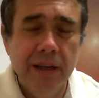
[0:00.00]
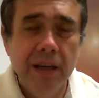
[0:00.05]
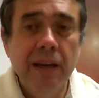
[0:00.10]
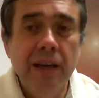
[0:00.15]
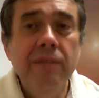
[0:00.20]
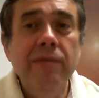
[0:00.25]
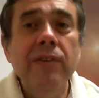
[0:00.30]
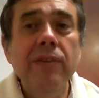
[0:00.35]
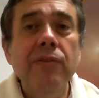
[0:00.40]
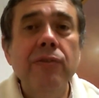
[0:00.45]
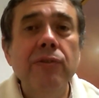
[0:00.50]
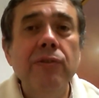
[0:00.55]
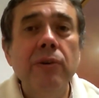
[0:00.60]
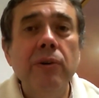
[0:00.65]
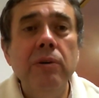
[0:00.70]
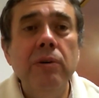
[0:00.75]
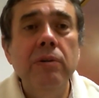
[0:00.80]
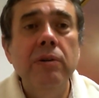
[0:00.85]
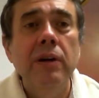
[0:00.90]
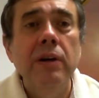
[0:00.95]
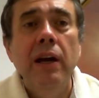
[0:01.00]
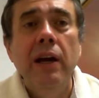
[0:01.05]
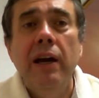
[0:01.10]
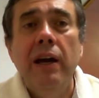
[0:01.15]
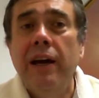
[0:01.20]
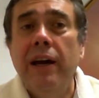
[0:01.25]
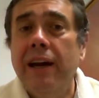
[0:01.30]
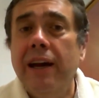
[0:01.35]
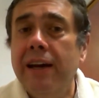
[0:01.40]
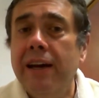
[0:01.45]
Even so,
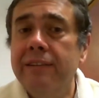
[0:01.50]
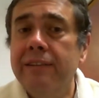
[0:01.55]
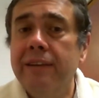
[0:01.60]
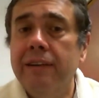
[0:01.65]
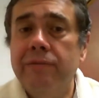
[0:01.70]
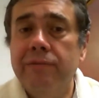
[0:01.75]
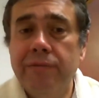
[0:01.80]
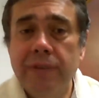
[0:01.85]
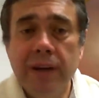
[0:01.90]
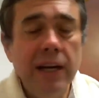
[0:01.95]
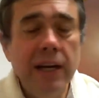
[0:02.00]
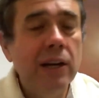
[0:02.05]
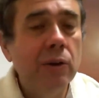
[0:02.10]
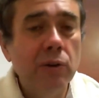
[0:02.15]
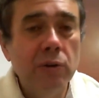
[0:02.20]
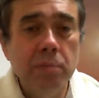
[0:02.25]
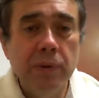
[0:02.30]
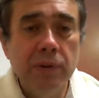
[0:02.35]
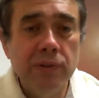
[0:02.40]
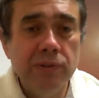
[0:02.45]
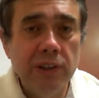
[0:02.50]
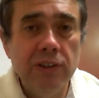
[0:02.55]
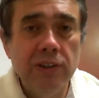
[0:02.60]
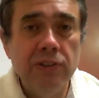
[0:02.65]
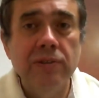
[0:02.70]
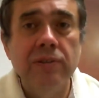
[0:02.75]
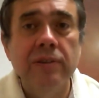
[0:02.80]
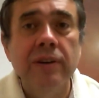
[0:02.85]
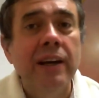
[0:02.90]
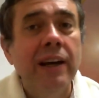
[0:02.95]
he had a very good
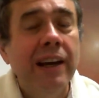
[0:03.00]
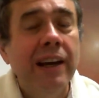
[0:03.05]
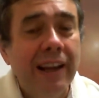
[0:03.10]
position.